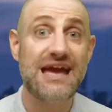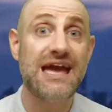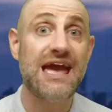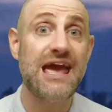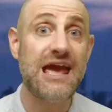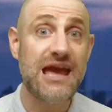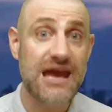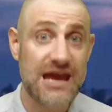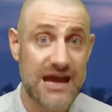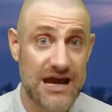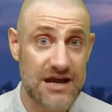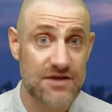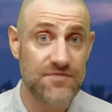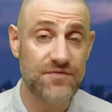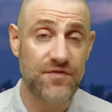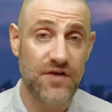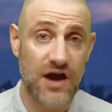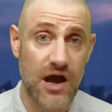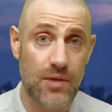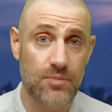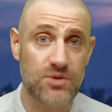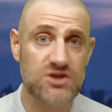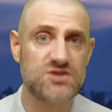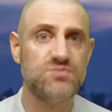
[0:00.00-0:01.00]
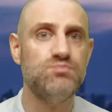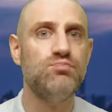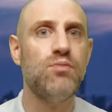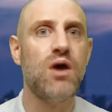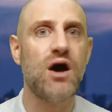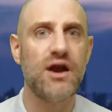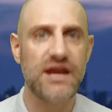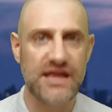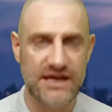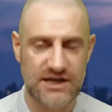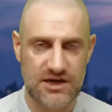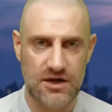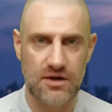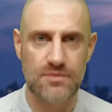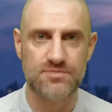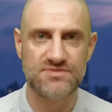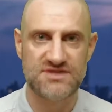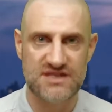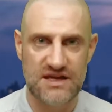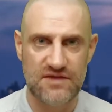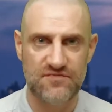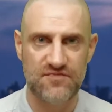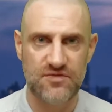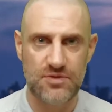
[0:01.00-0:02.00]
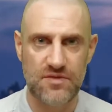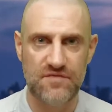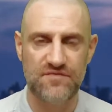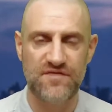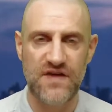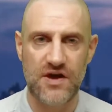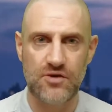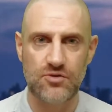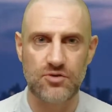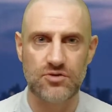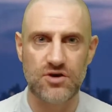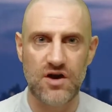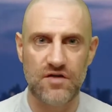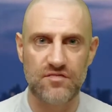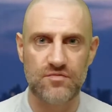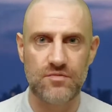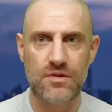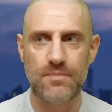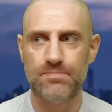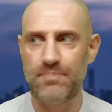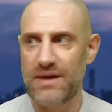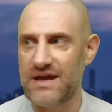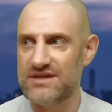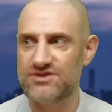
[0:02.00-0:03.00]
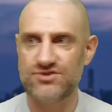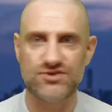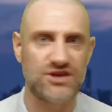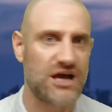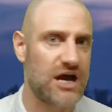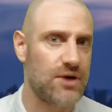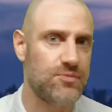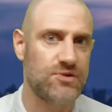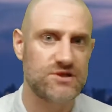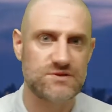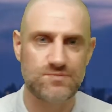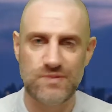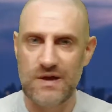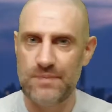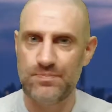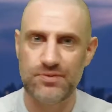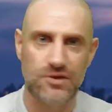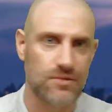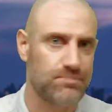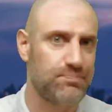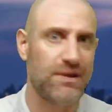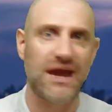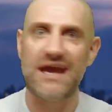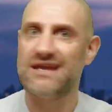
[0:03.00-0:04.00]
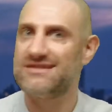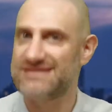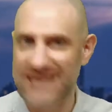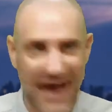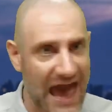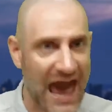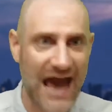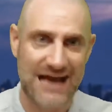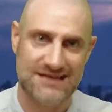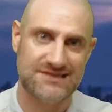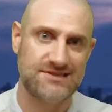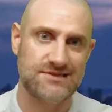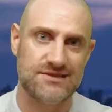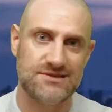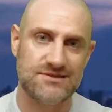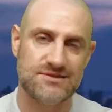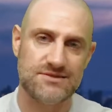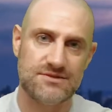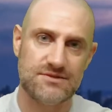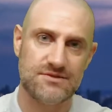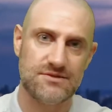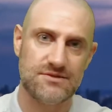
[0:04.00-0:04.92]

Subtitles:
and for how much money comes in from the federal government based on how much people are paying taxes.